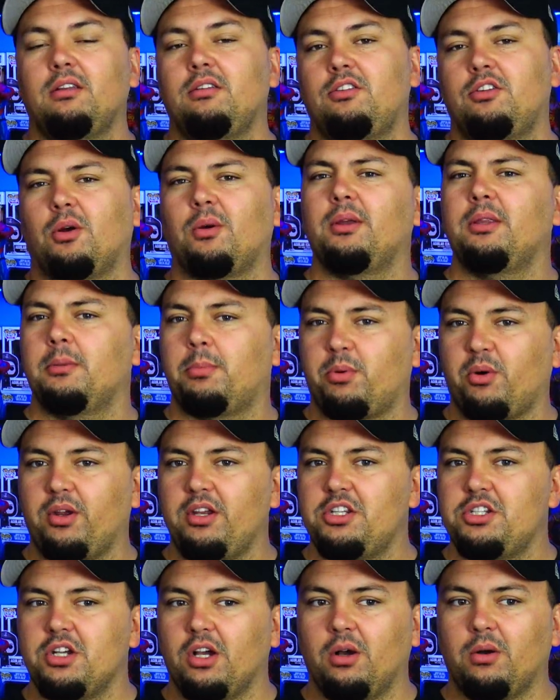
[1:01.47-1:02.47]
during the
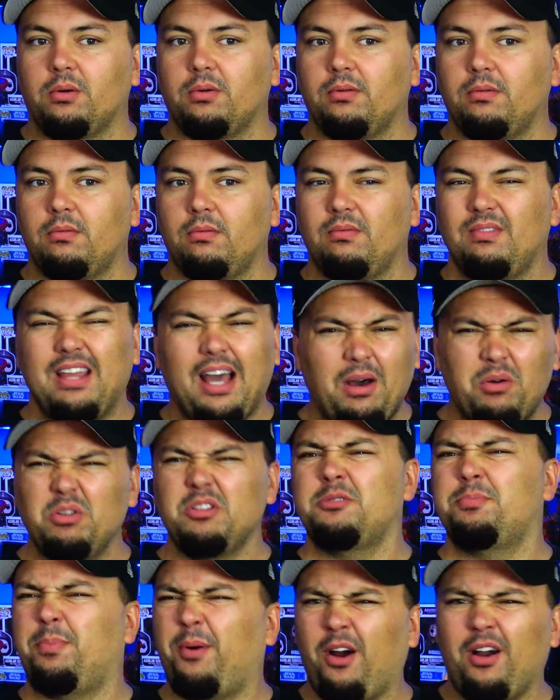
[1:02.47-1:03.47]
pre-show. That
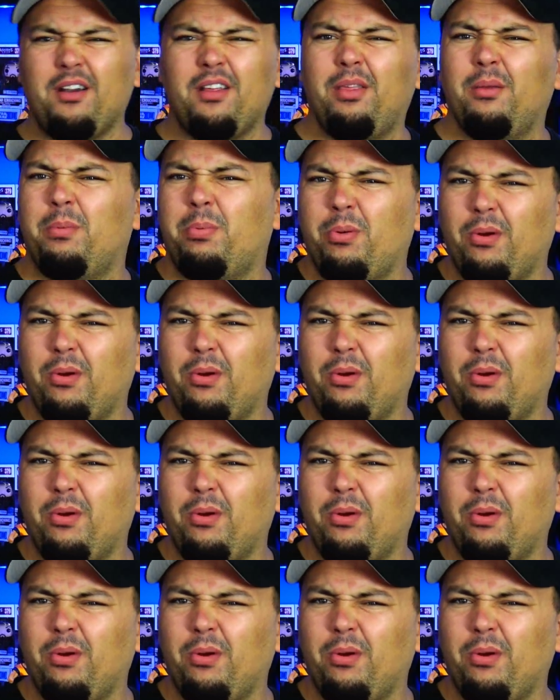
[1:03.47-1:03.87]
was part of the